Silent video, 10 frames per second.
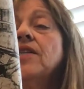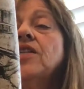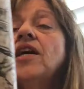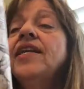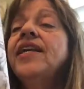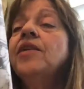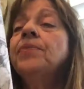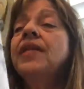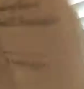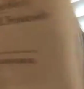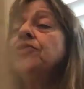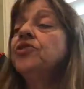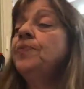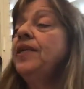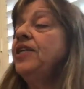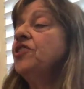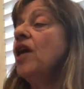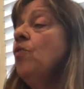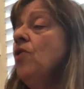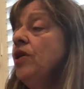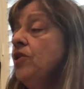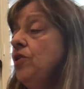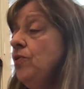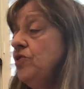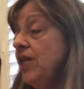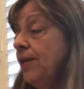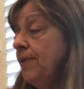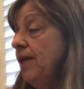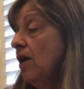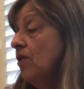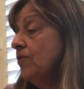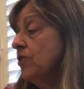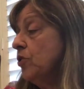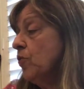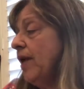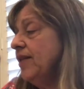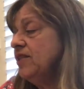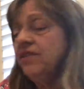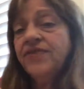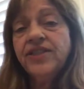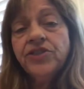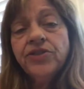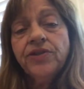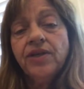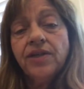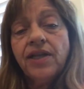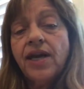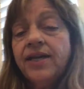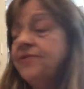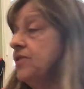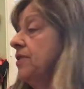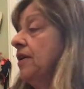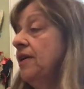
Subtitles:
Claudia had planned her speech. "I want you, Jamie, for the greatest adventure in our lives."